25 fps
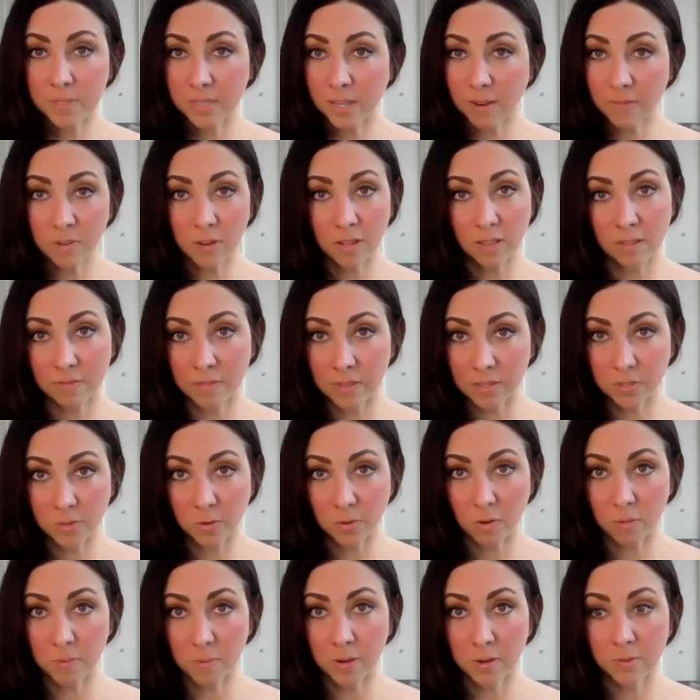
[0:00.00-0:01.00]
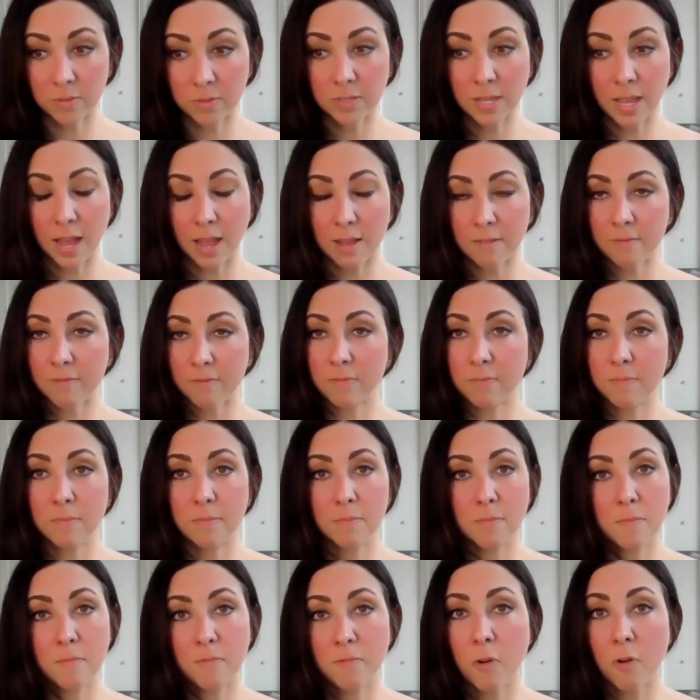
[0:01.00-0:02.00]
several of these hormones,
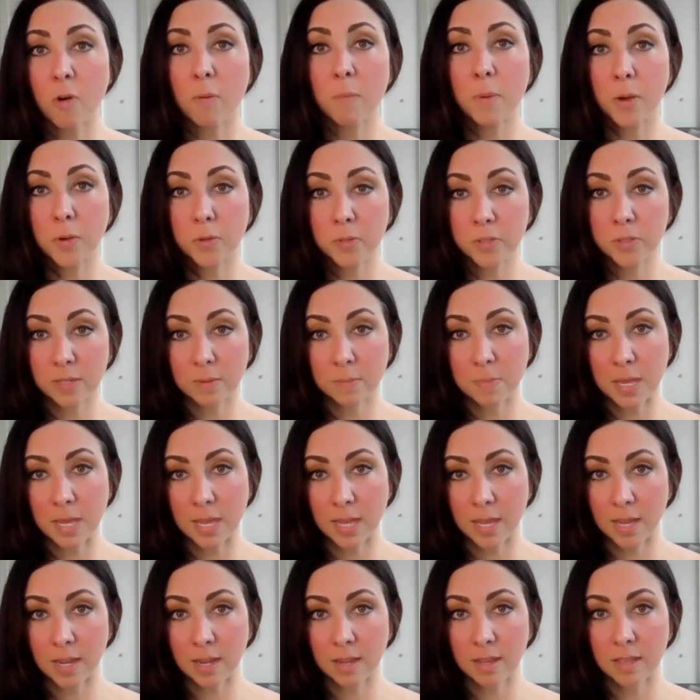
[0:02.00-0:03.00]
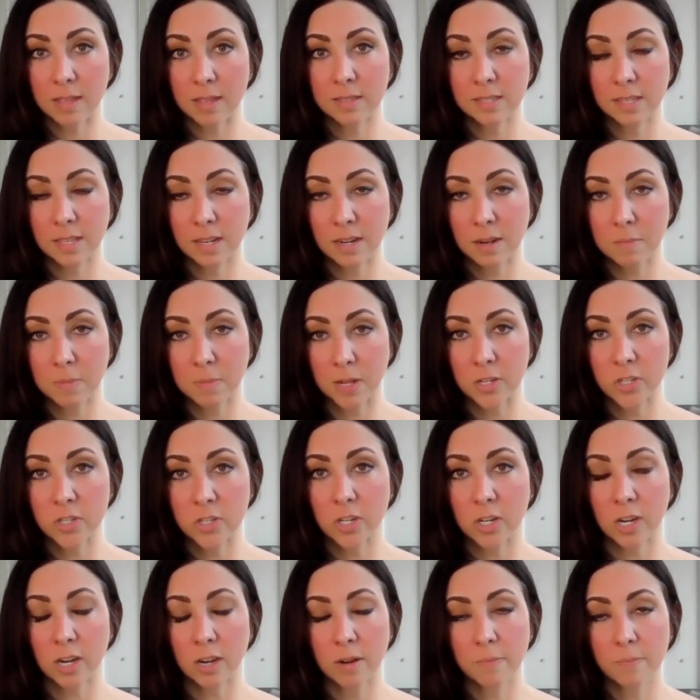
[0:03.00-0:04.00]
foremost being insulin and blood
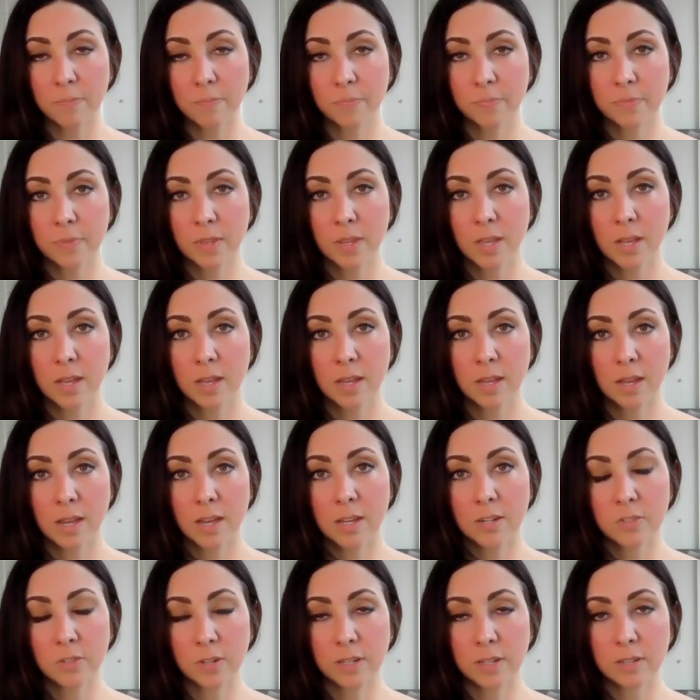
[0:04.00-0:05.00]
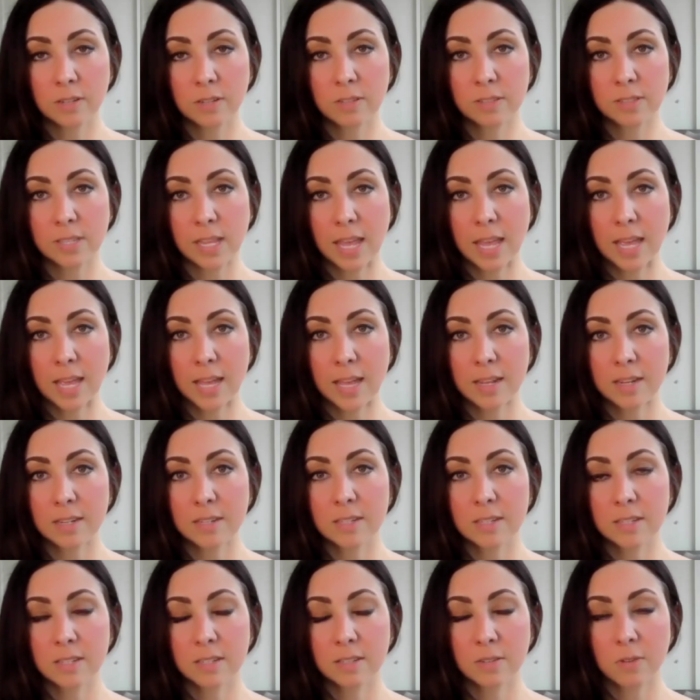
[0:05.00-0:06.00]
sugar, adrenals,
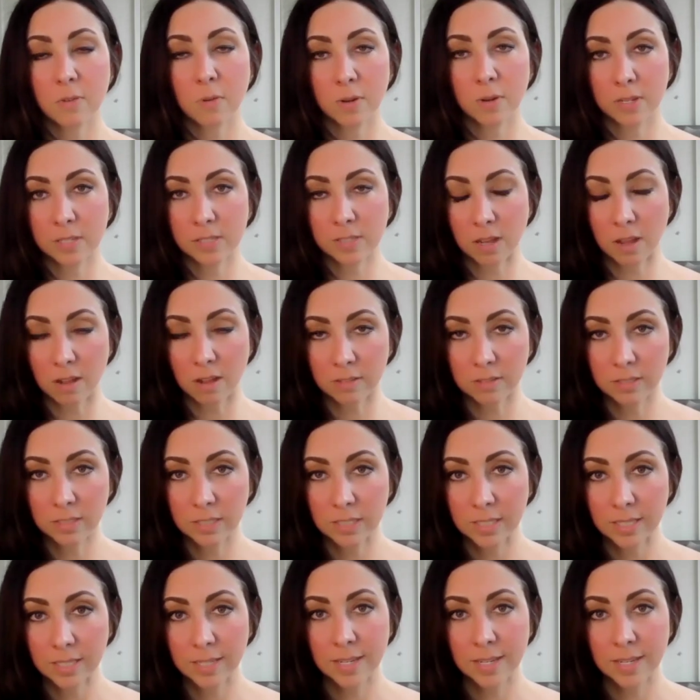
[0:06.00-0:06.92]
and cortisol.